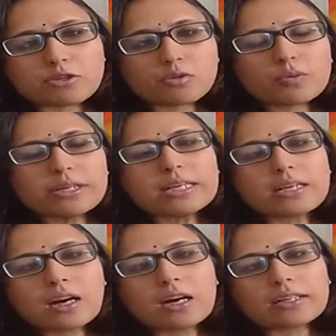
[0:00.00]
that,
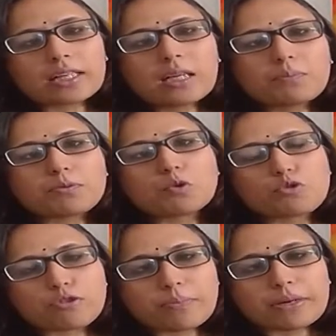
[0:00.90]
we'll keep
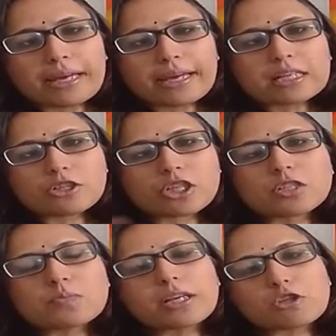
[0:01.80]
to AAA and
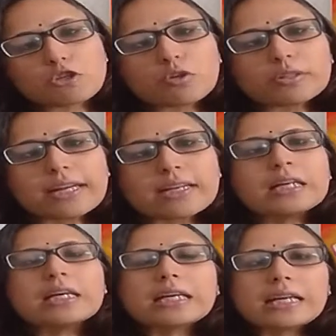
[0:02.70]
just make sure
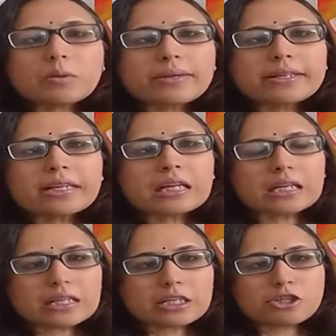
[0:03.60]
that
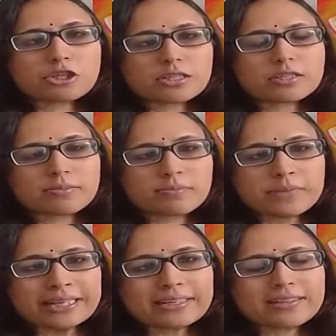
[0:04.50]
liquidity conditions
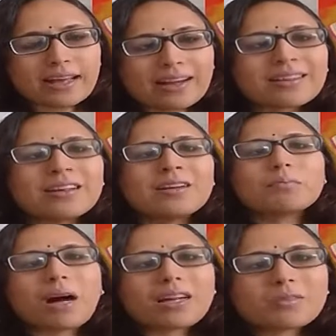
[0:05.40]
remain intact.
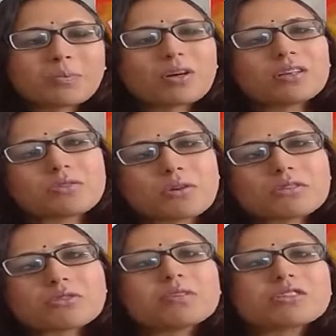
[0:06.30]
Bharat Bond is
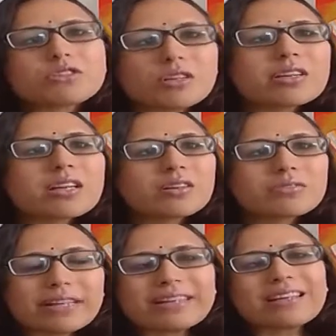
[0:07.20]
also a journey
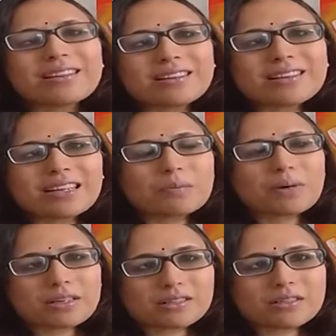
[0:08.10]
of getting
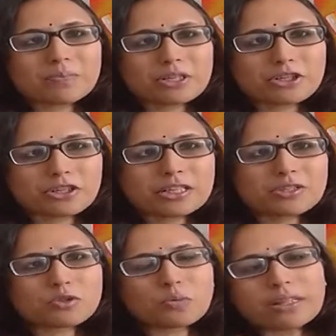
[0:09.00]
retail participation
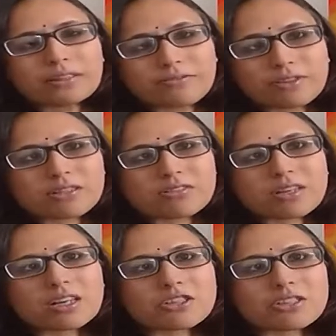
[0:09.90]
in. So while the first
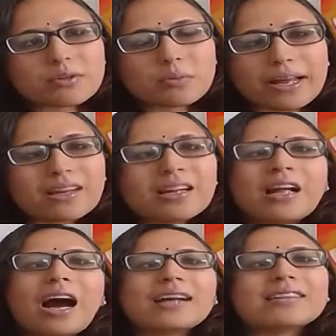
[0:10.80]
tranche did well,
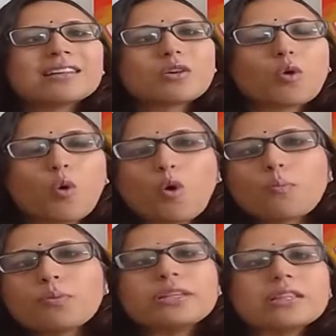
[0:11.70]
I think the
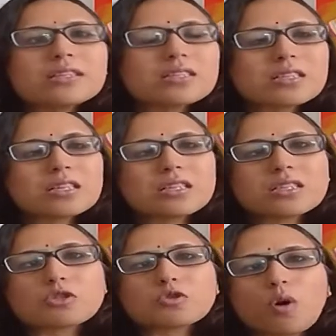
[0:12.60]
hope with this
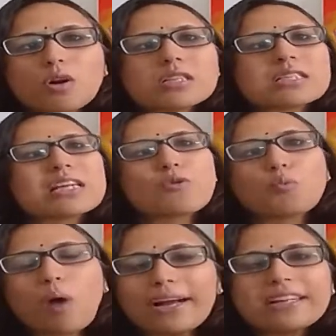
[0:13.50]
series is to honestly
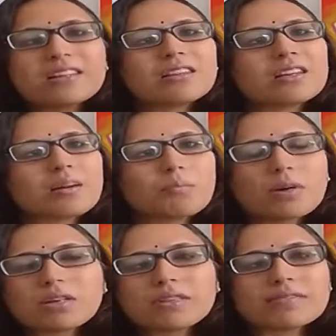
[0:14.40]
widen the
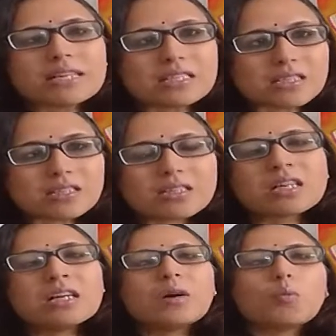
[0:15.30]
number of
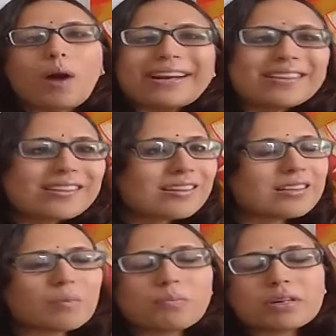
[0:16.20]
investors, widen
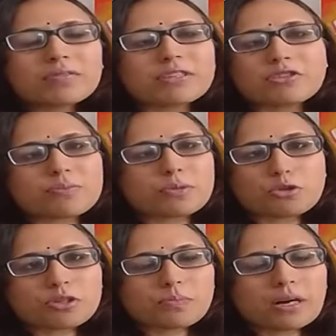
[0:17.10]
the number of of
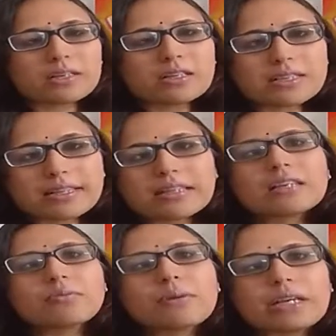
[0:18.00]
distribution partners. I
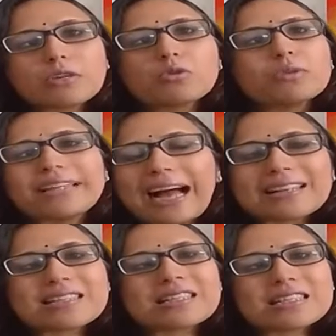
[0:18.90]
think if we can do
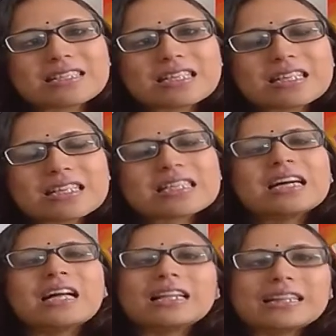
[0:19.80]
that in this
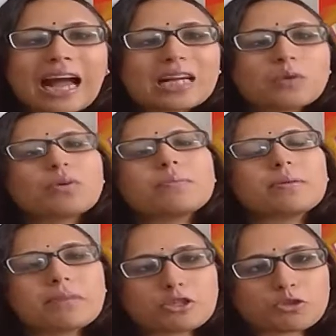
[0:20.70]
series, that will
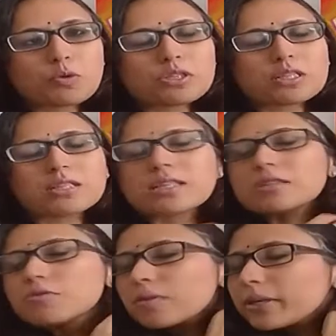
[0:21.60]
be much more
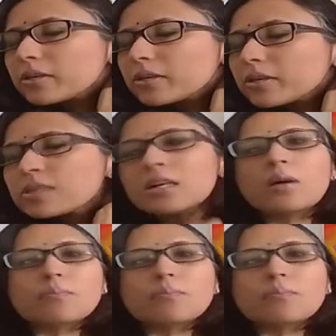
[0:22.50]
successful, because